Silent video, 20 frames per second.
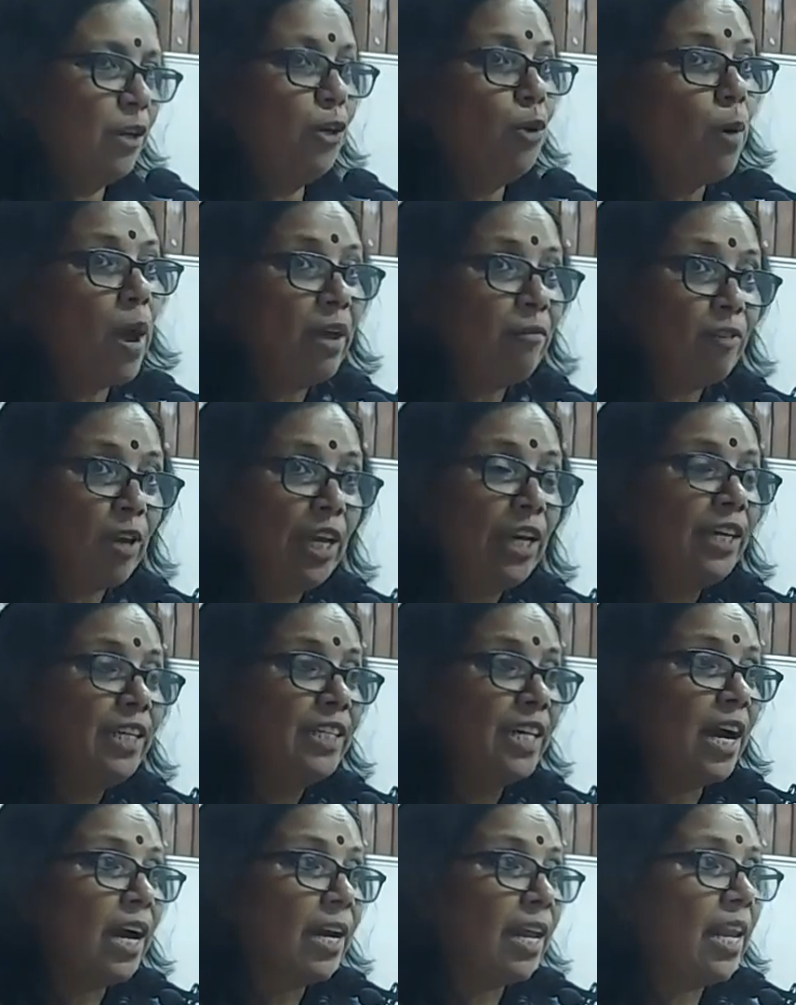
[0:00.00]
You have
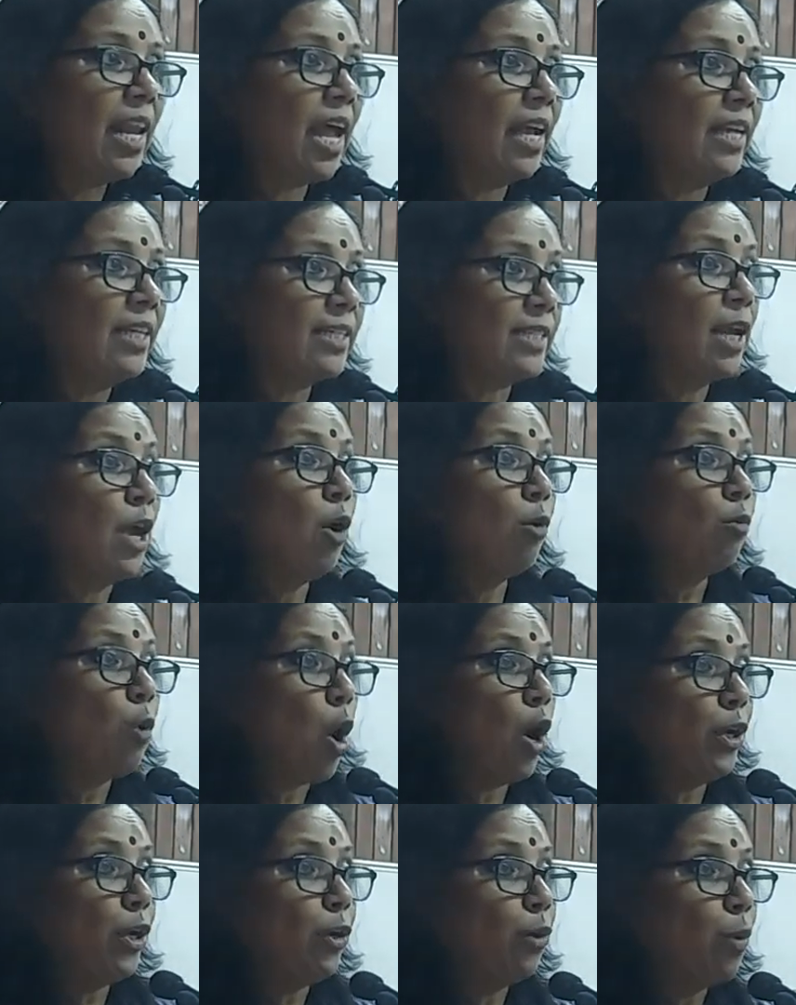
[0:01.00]
internalized
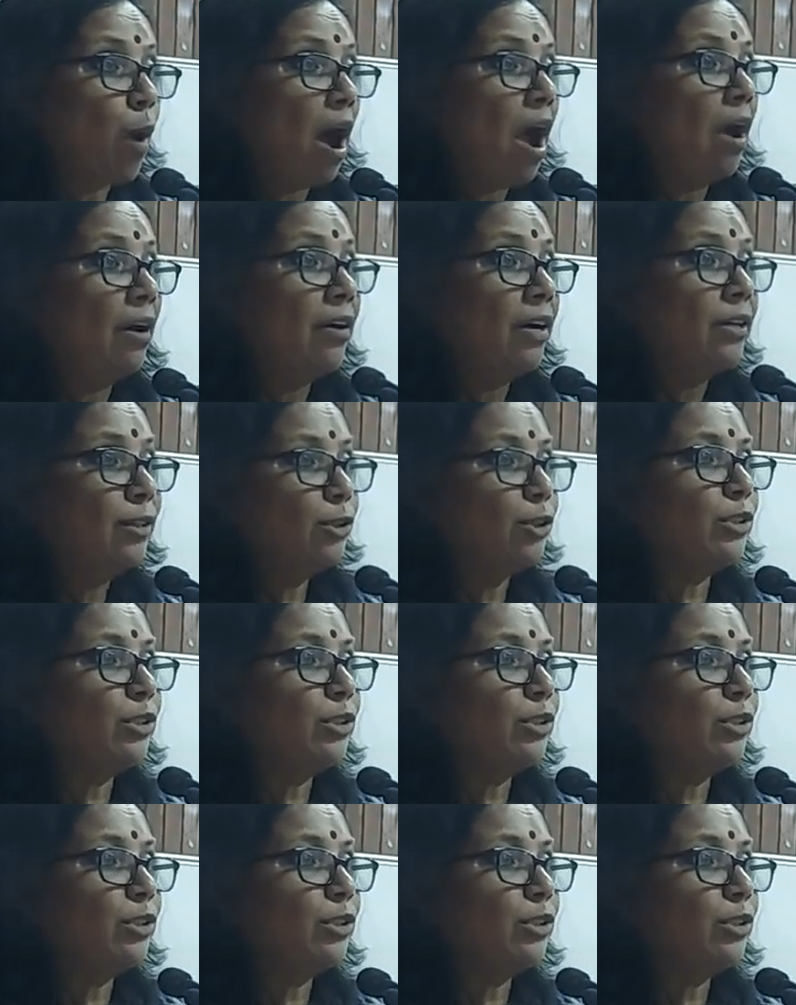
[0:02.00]
what you are.